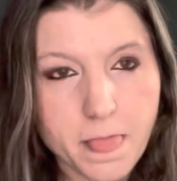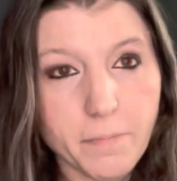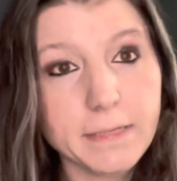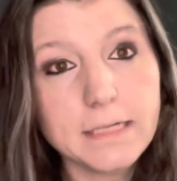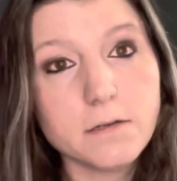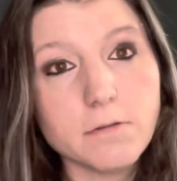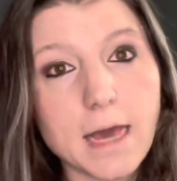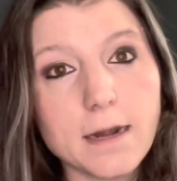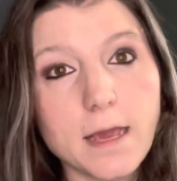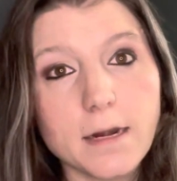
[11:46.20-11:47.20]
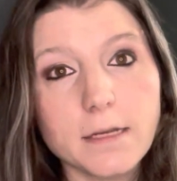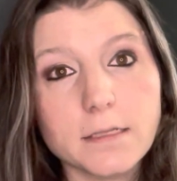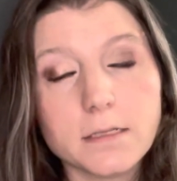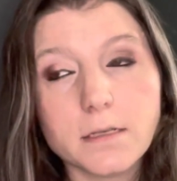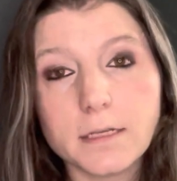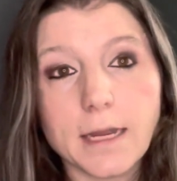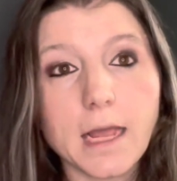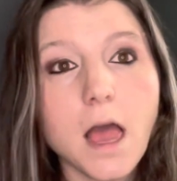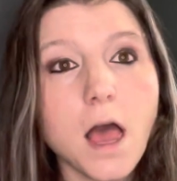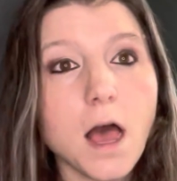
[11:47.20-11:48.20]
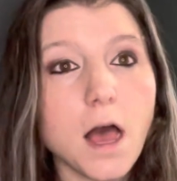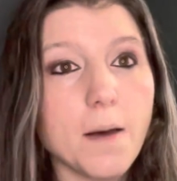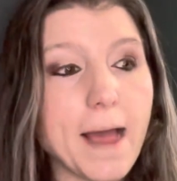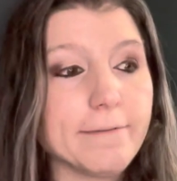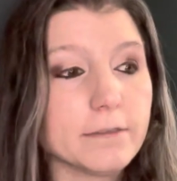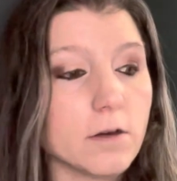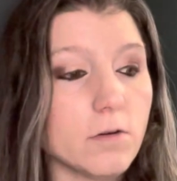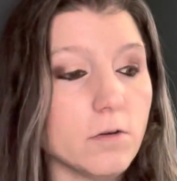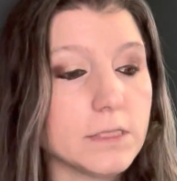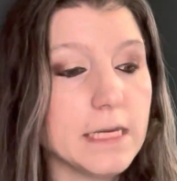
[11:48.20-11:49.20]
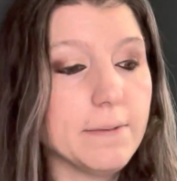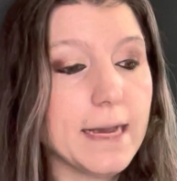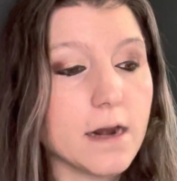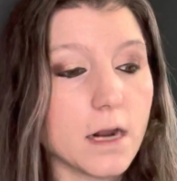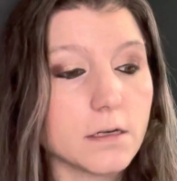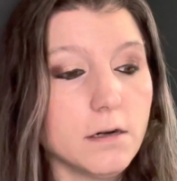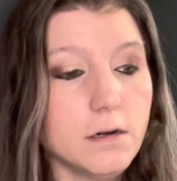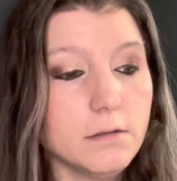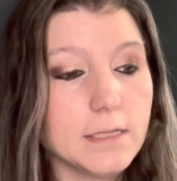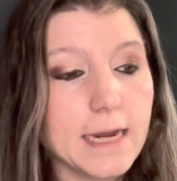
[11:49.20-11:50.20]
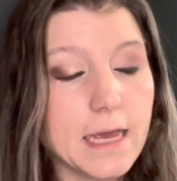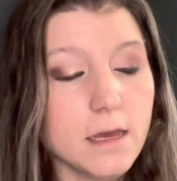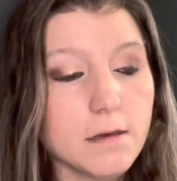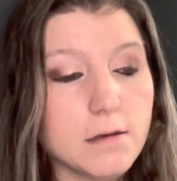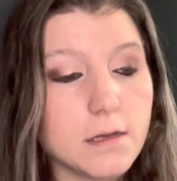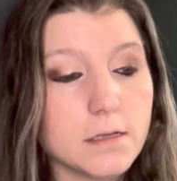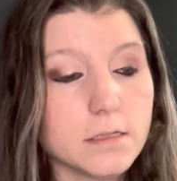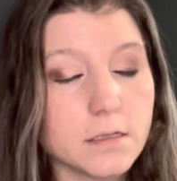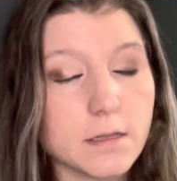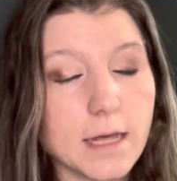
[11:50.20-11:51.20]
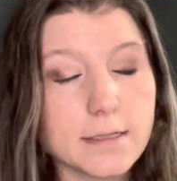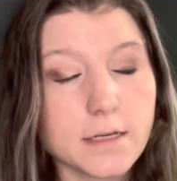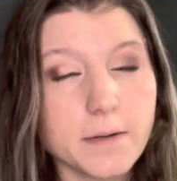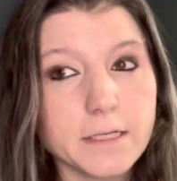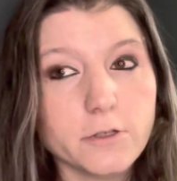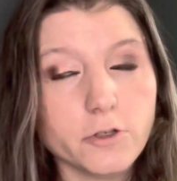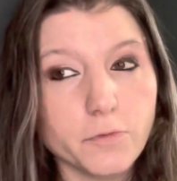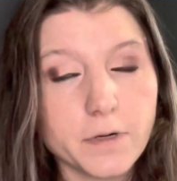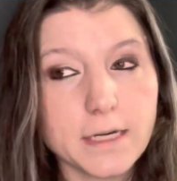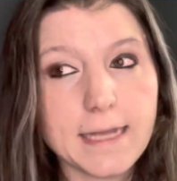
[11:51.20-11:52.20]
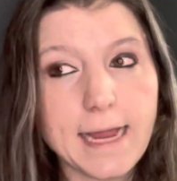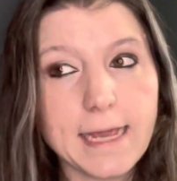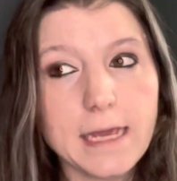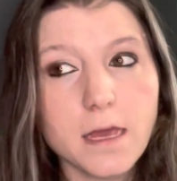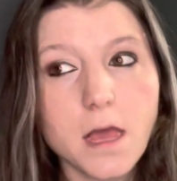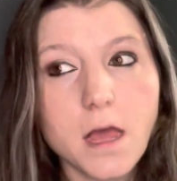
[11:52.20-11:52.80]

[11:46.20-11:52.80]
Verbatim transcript: But we did do that and it's exciting. Um, I have to go see my doctor today. So that's going to be super exciting.